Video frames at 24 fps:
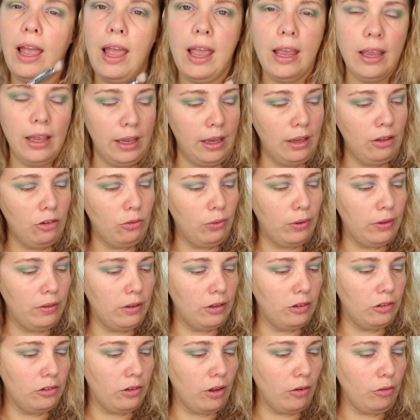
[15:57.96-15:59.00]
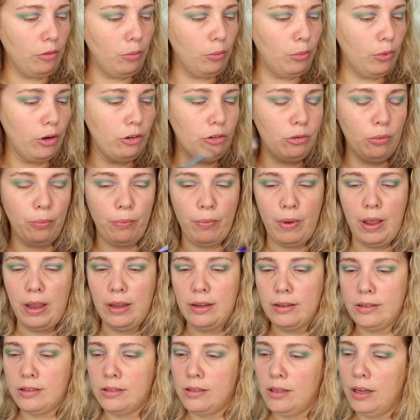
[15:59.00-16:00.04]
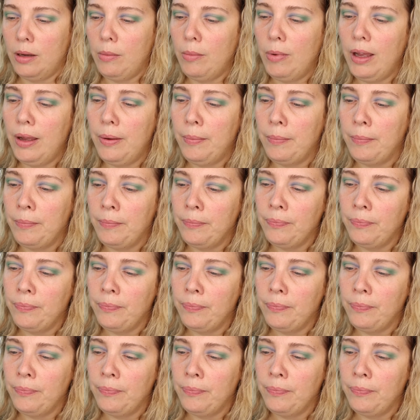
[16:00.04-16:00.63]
a E27 brush by Sigma.